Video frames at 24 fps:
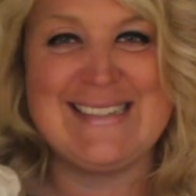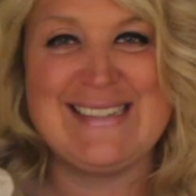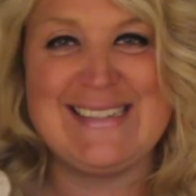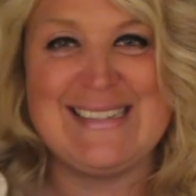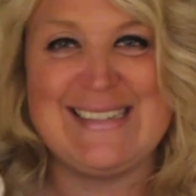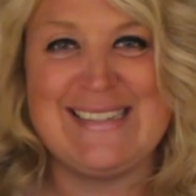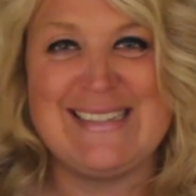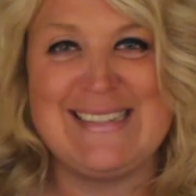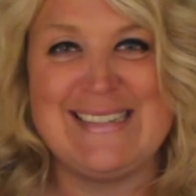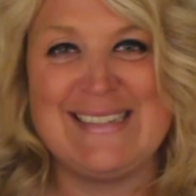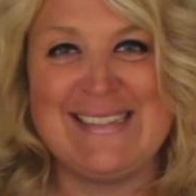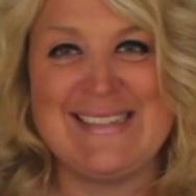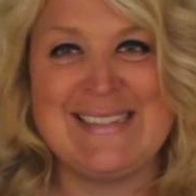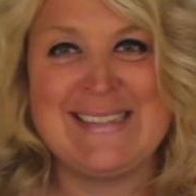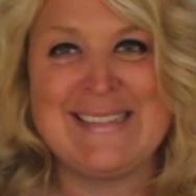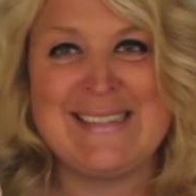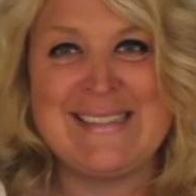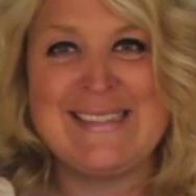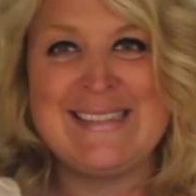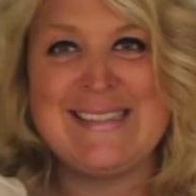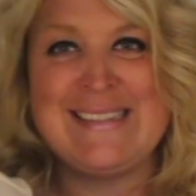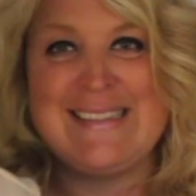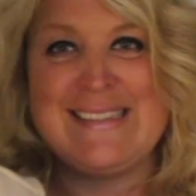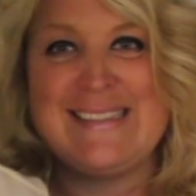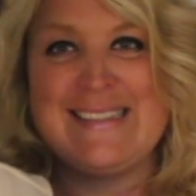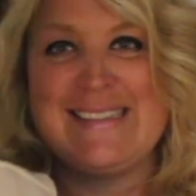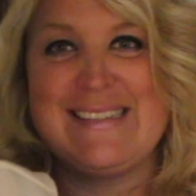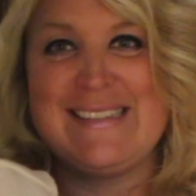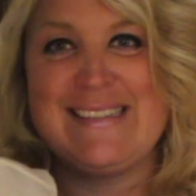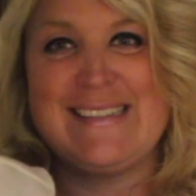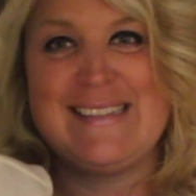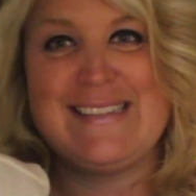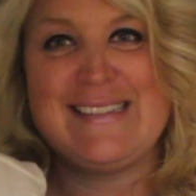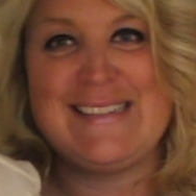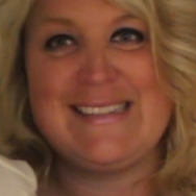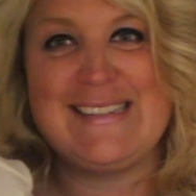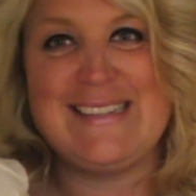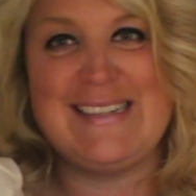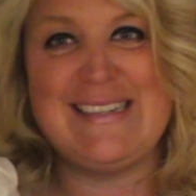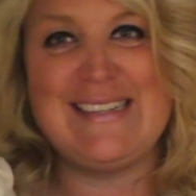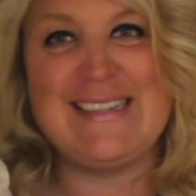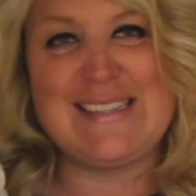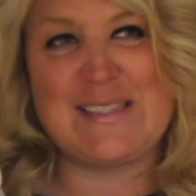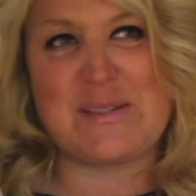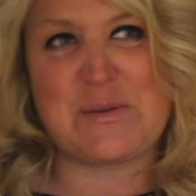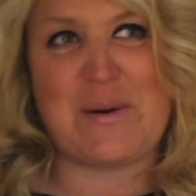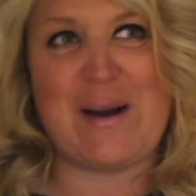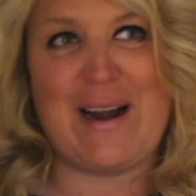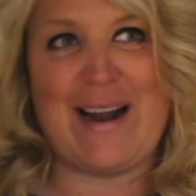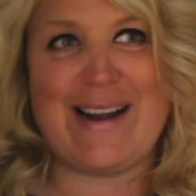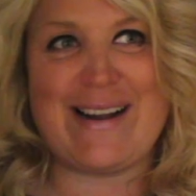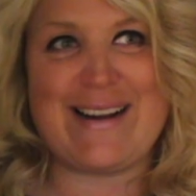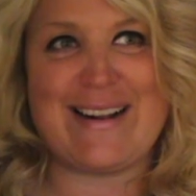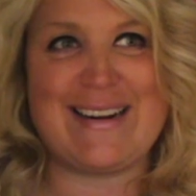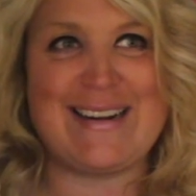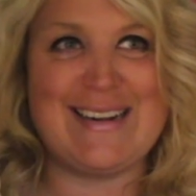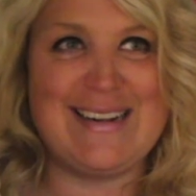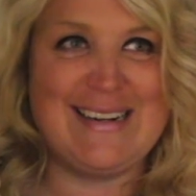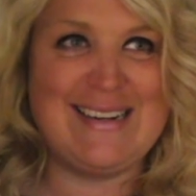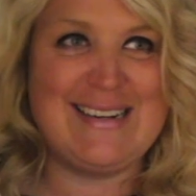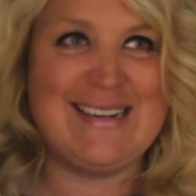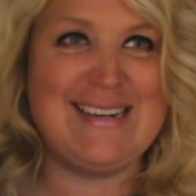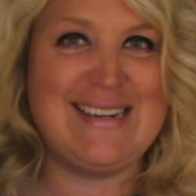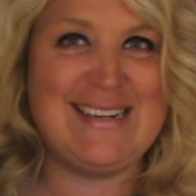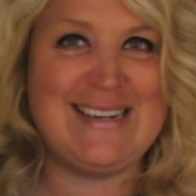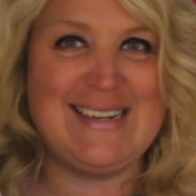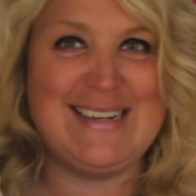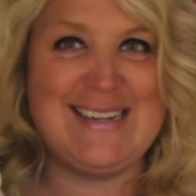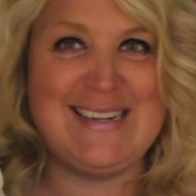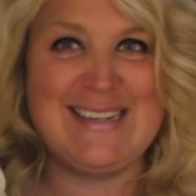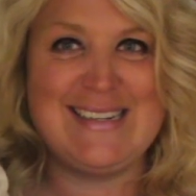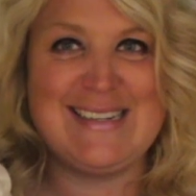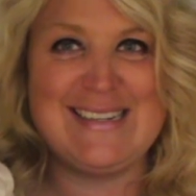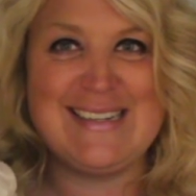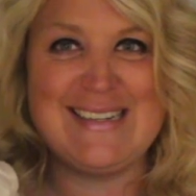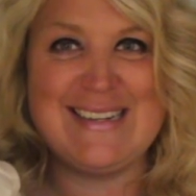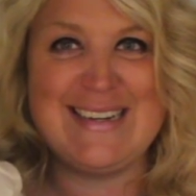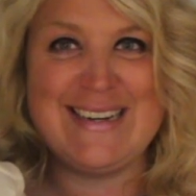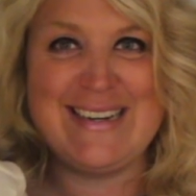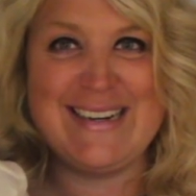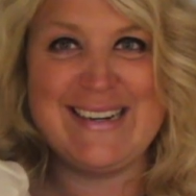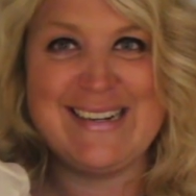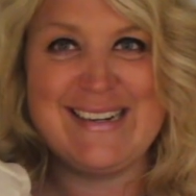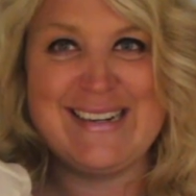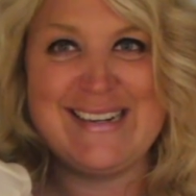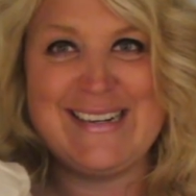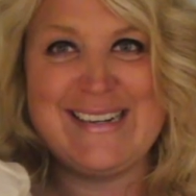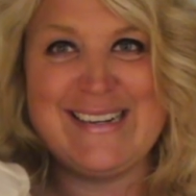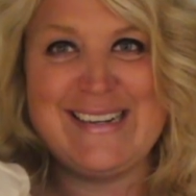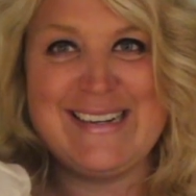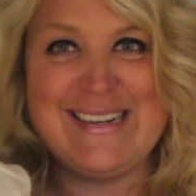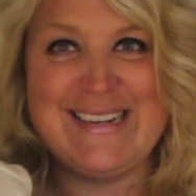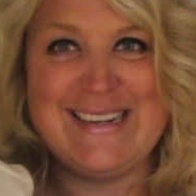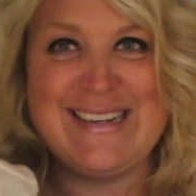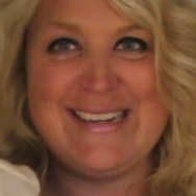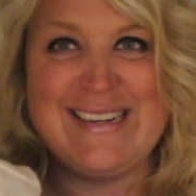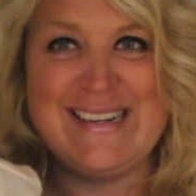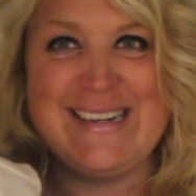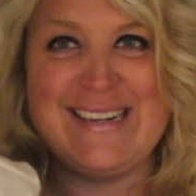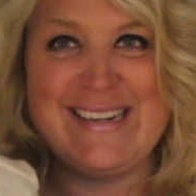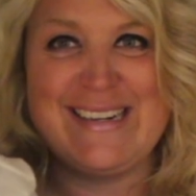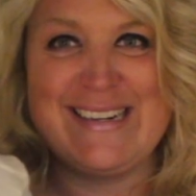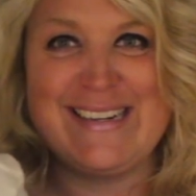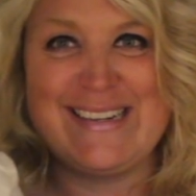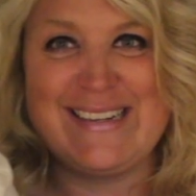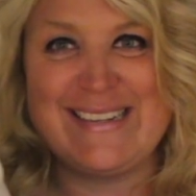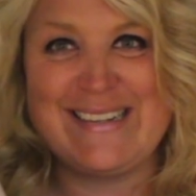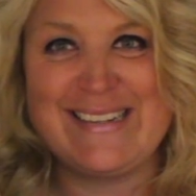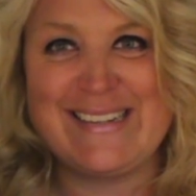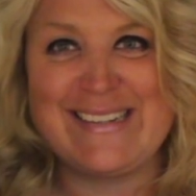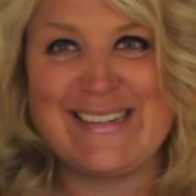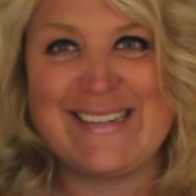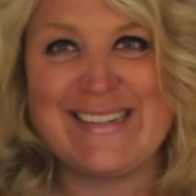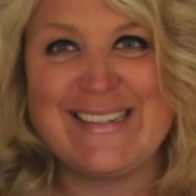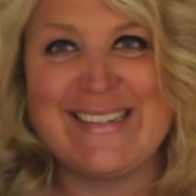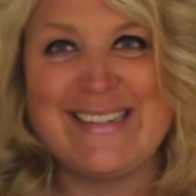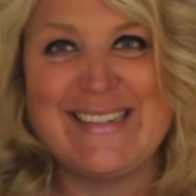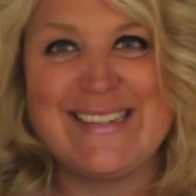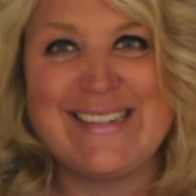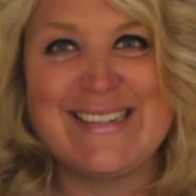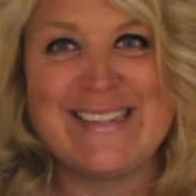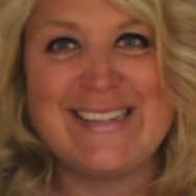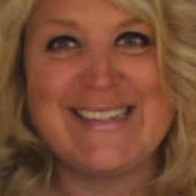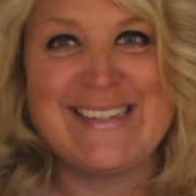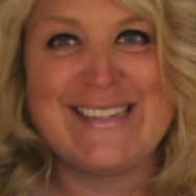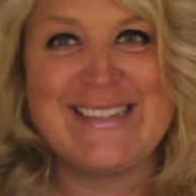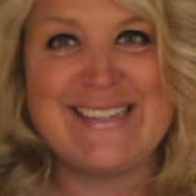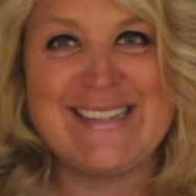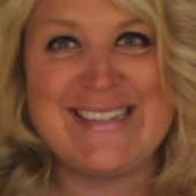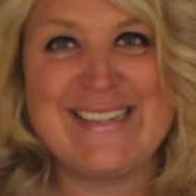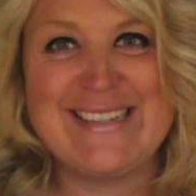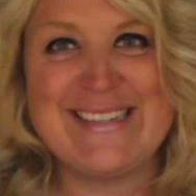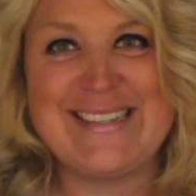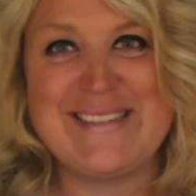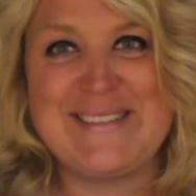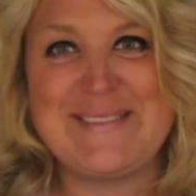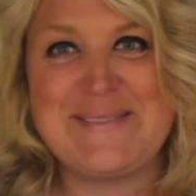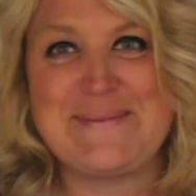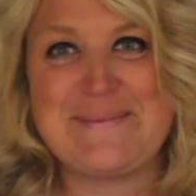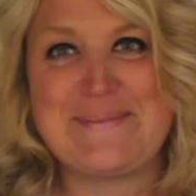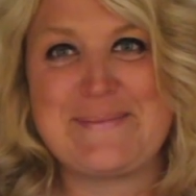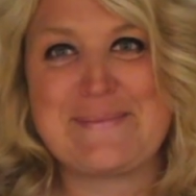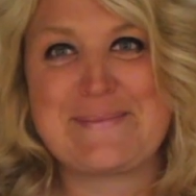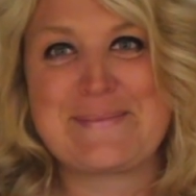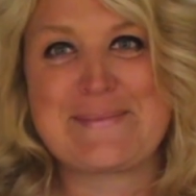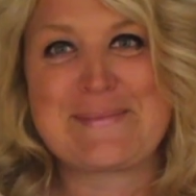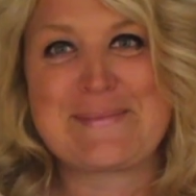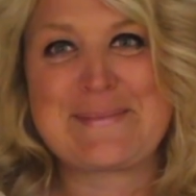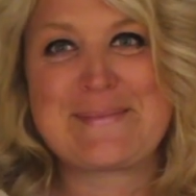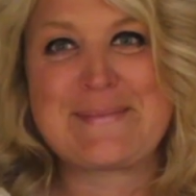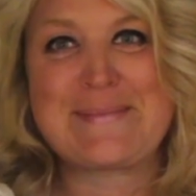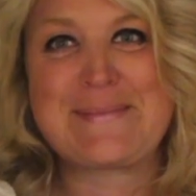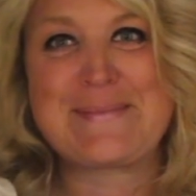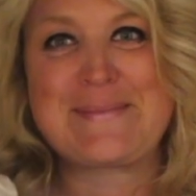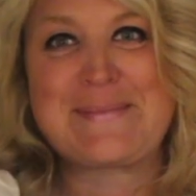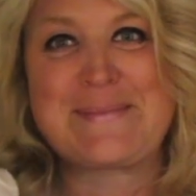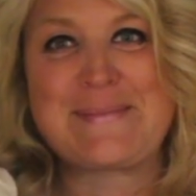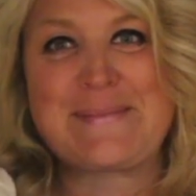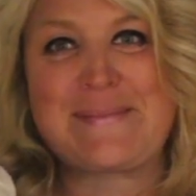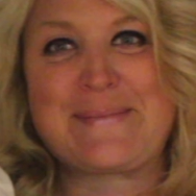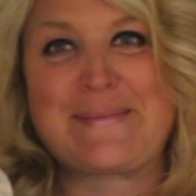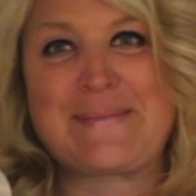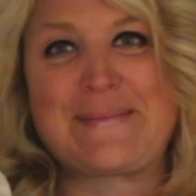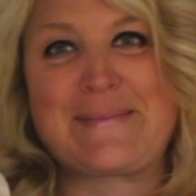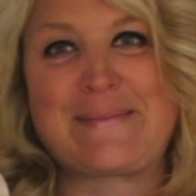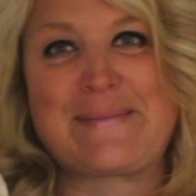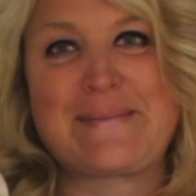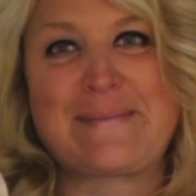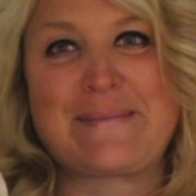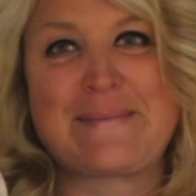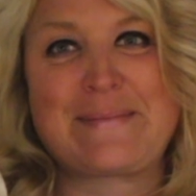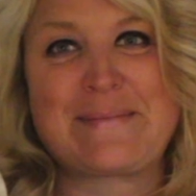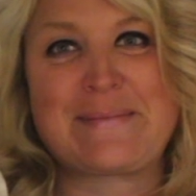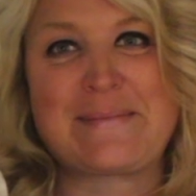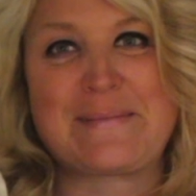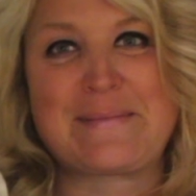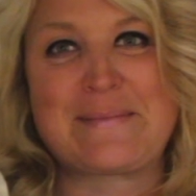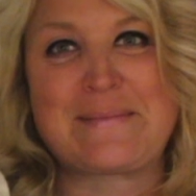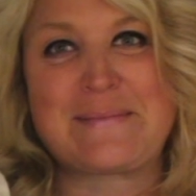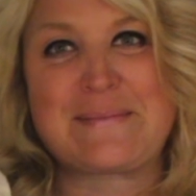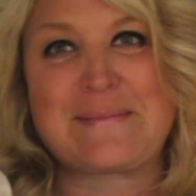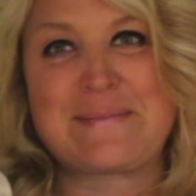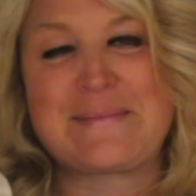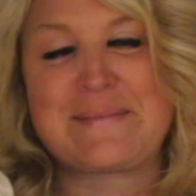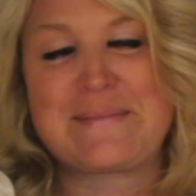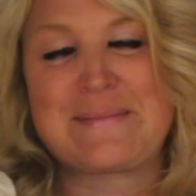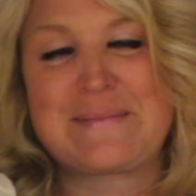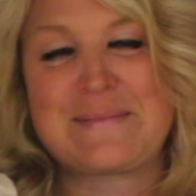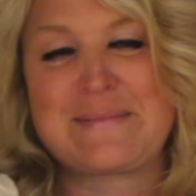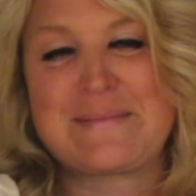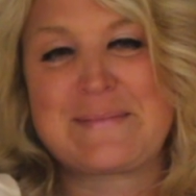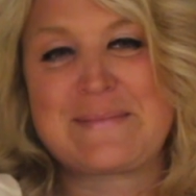[no speech]